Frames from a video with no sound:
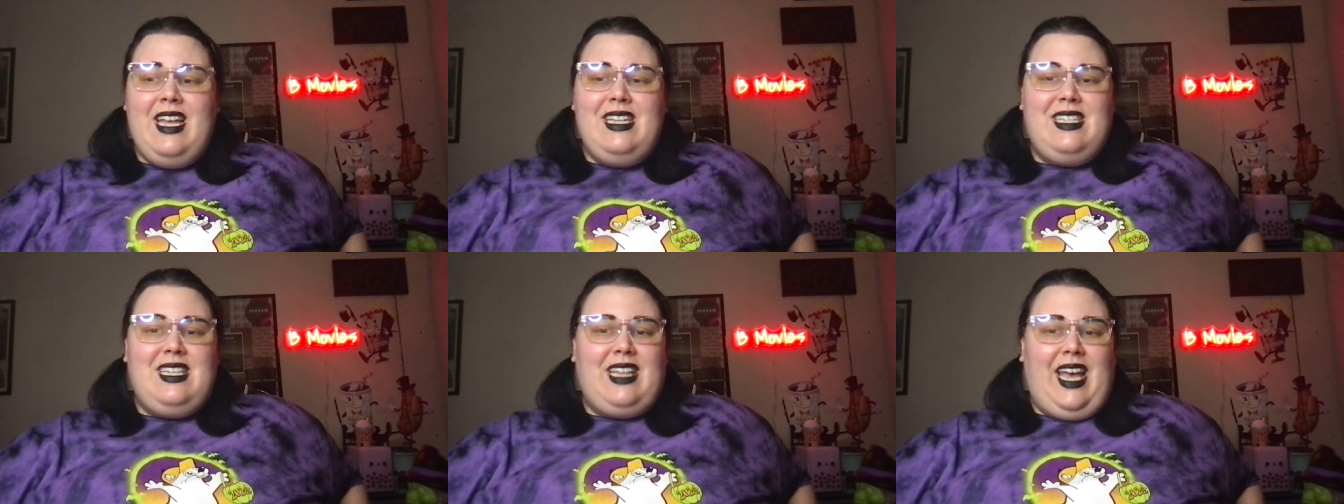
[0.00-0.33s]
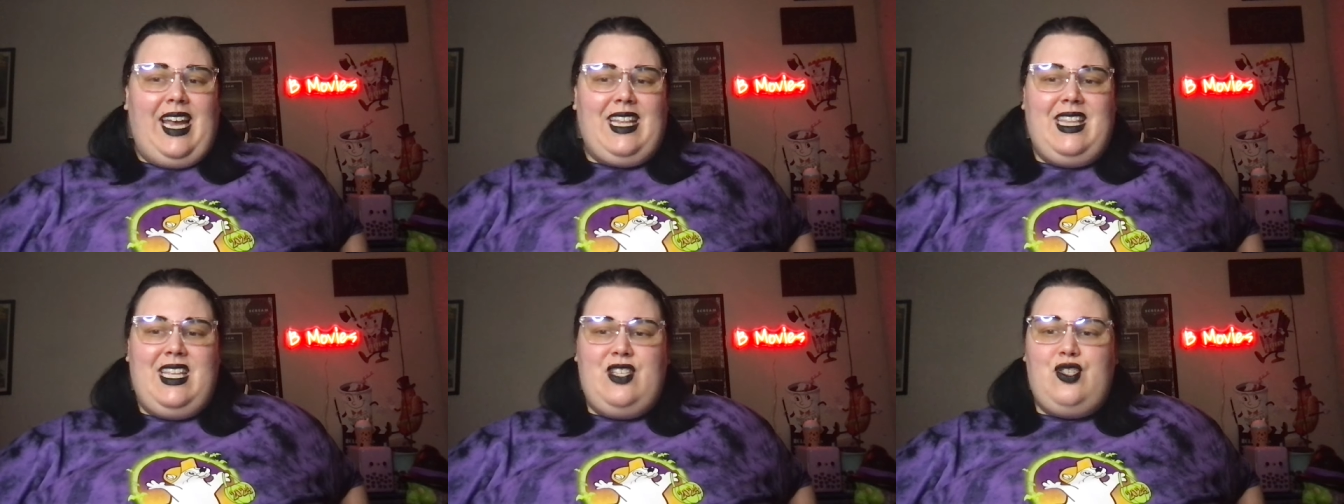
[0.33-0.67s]
to
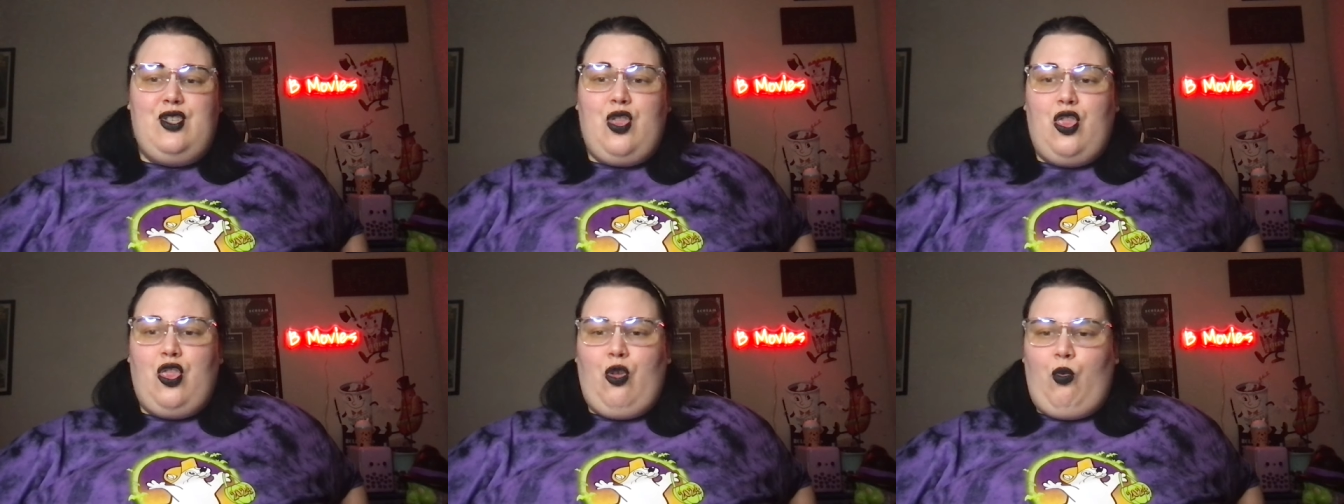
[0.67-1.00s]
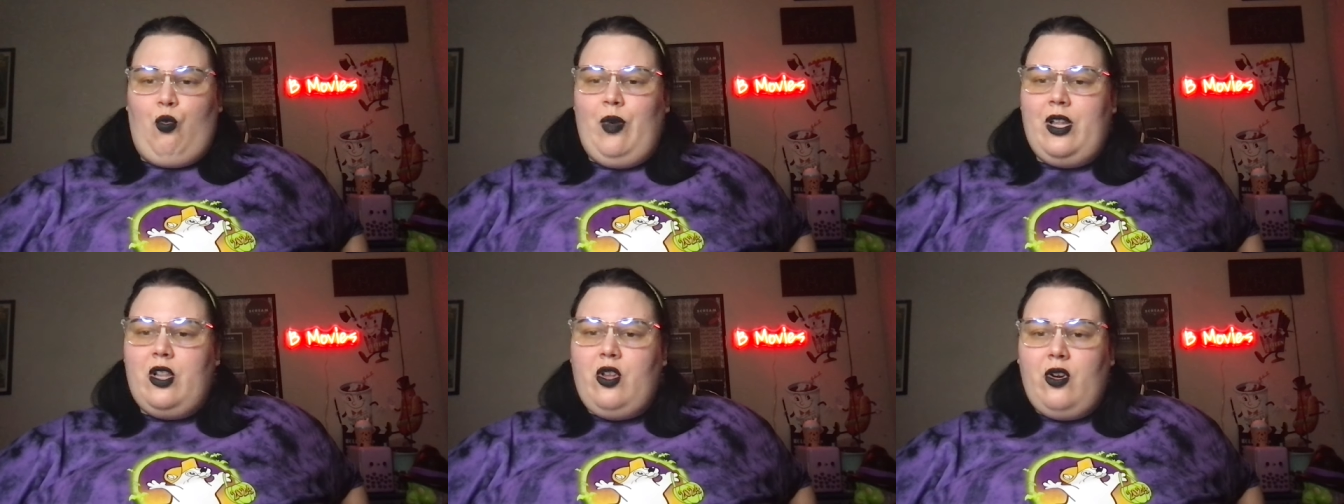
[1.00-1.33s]
like this
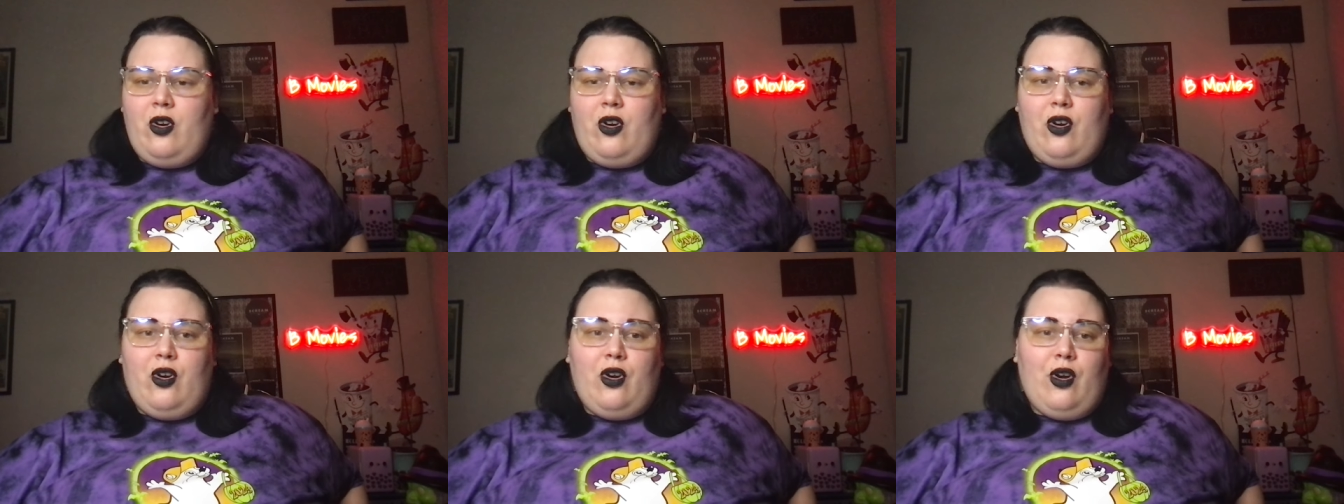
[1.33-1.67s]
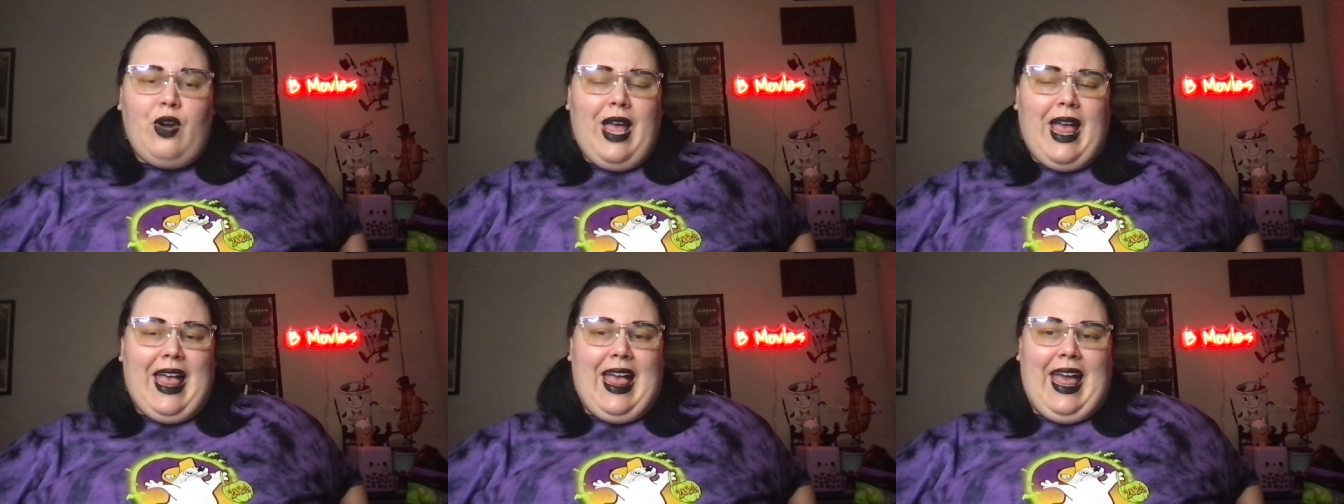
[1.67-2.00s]

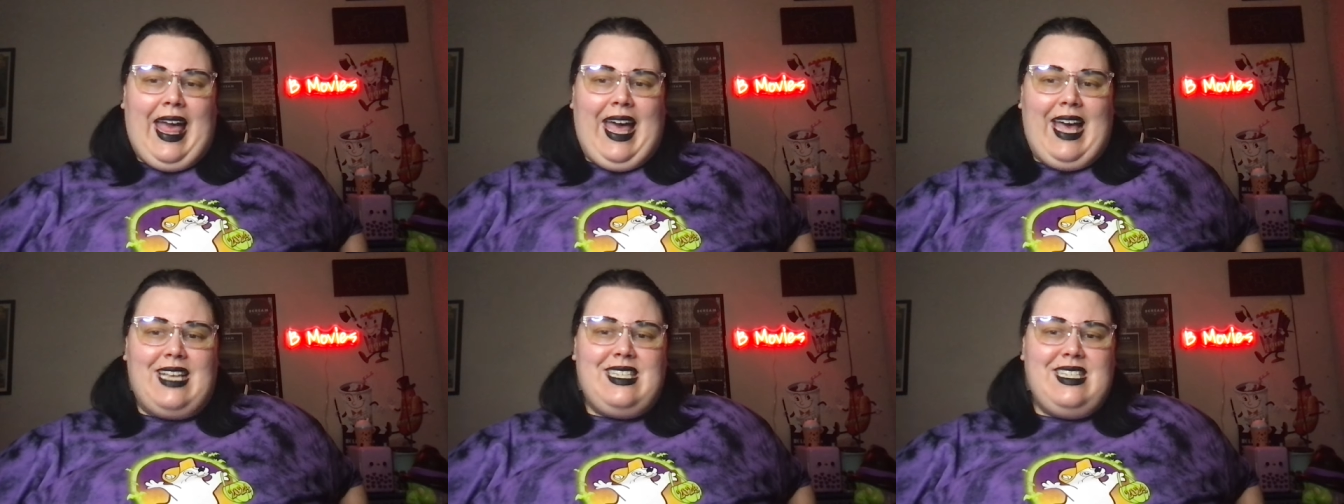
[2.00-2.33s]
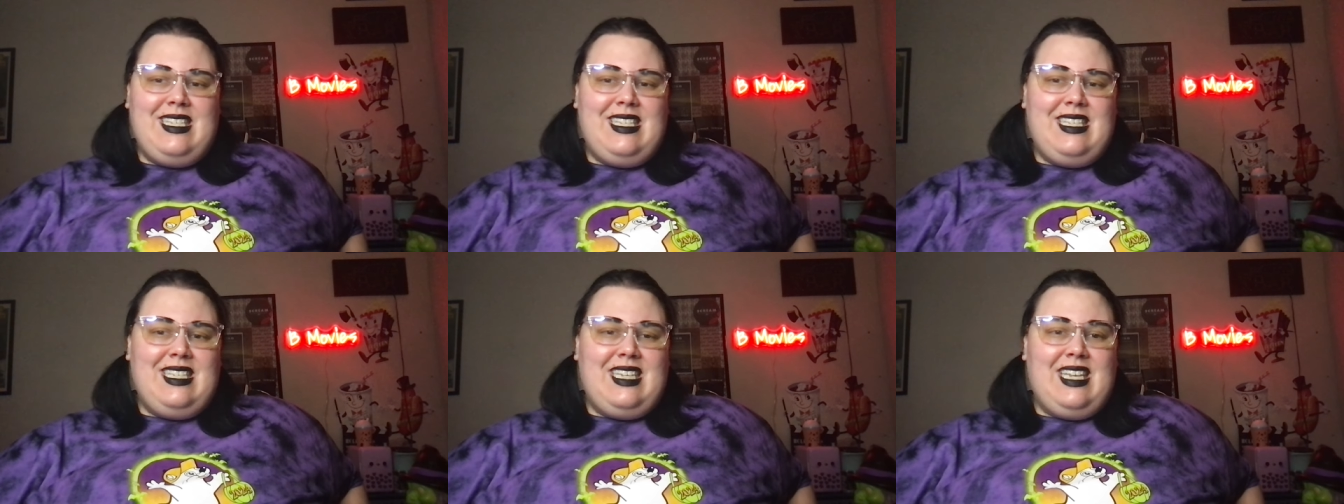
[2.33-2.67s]

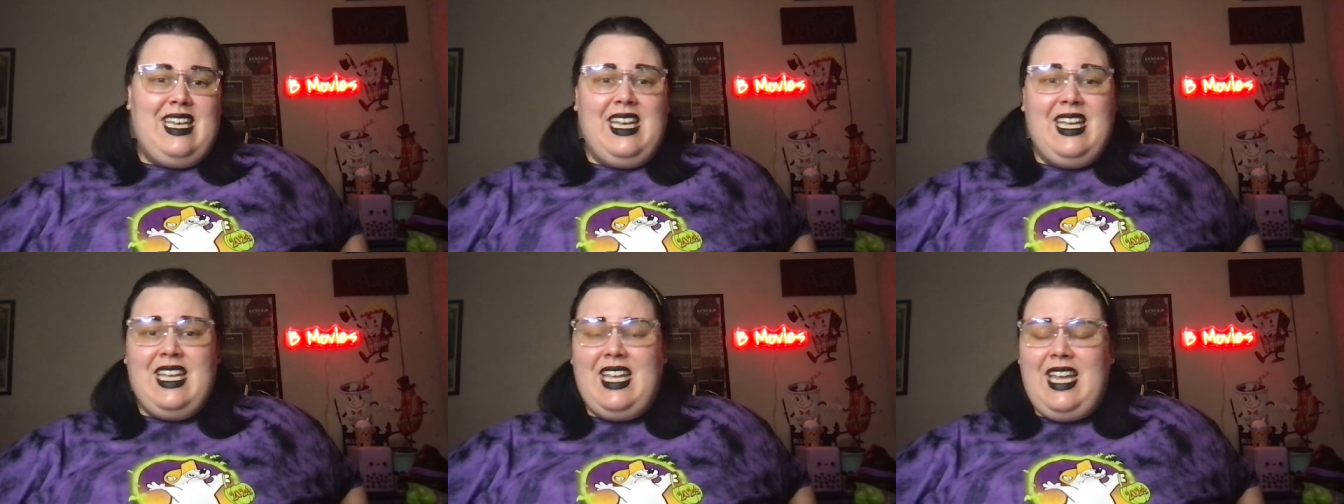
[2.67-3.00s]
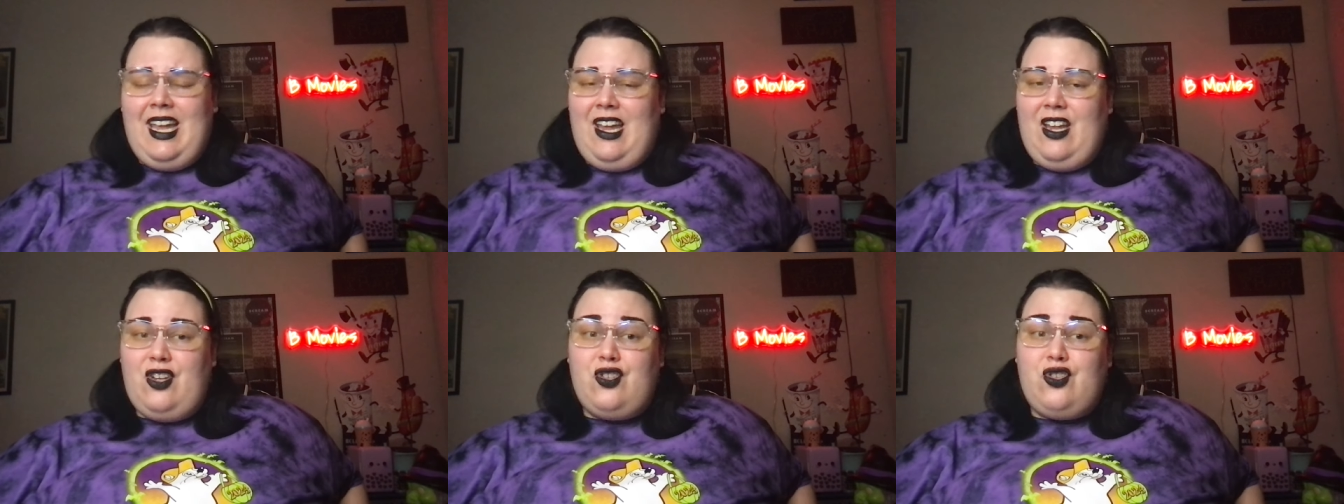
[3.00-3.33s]
thriller-esque
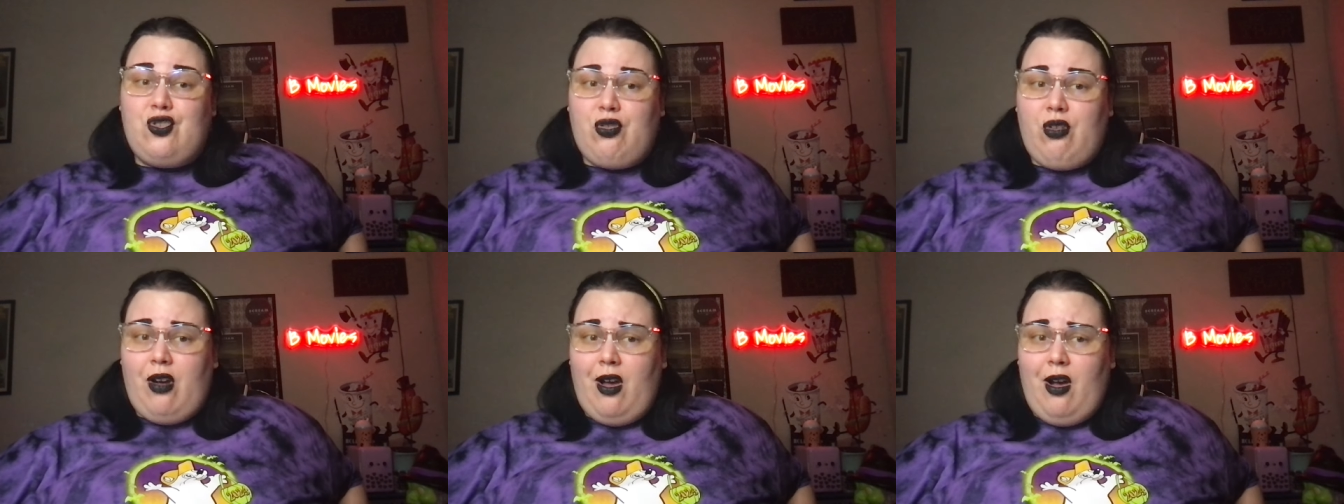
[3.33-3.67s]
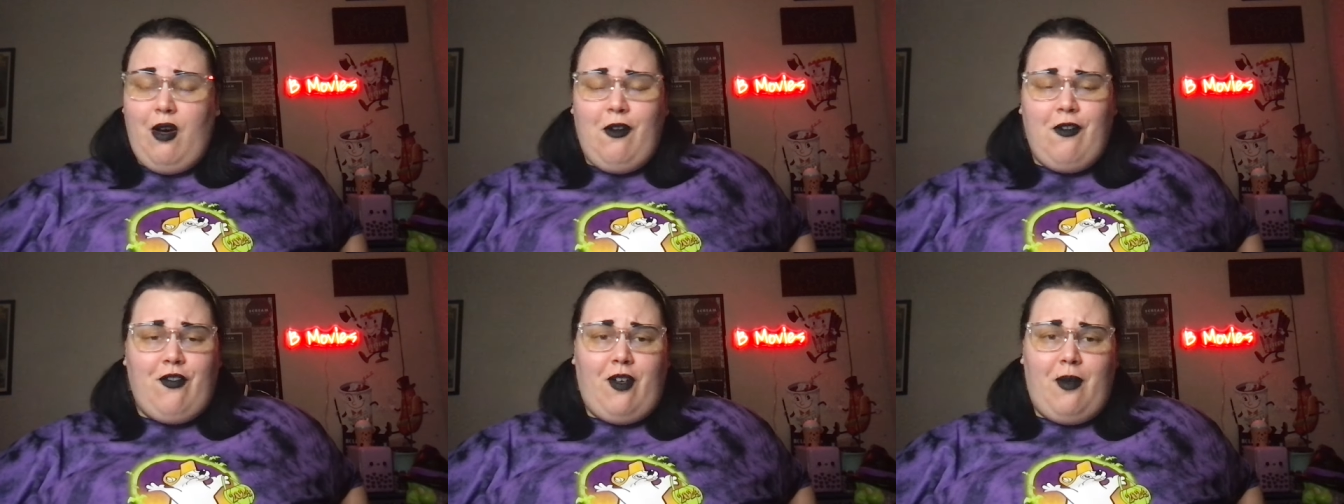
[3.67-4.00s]

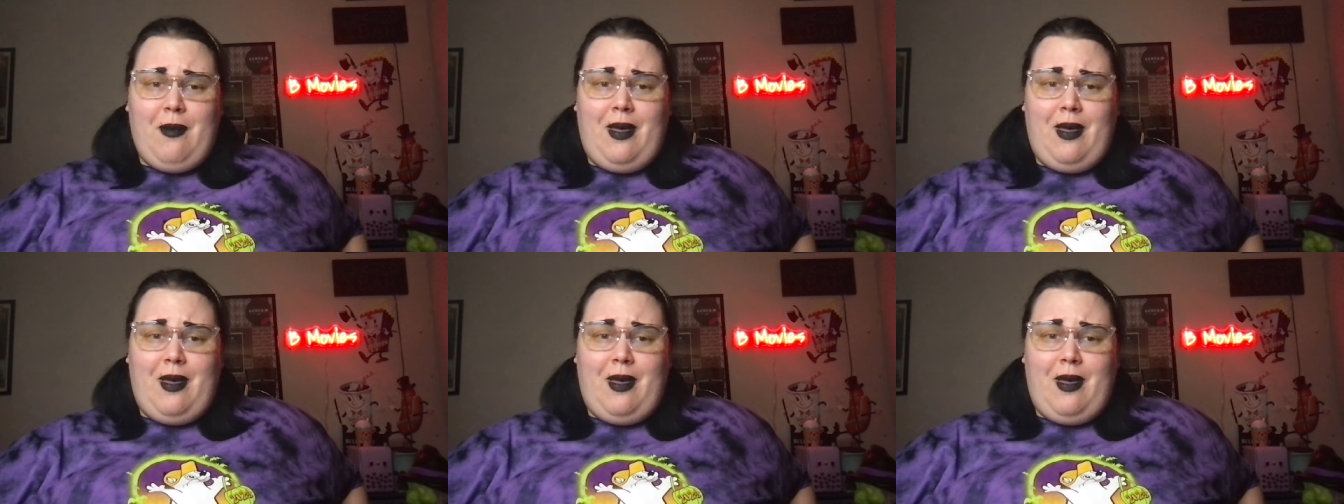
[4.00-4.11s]
intro from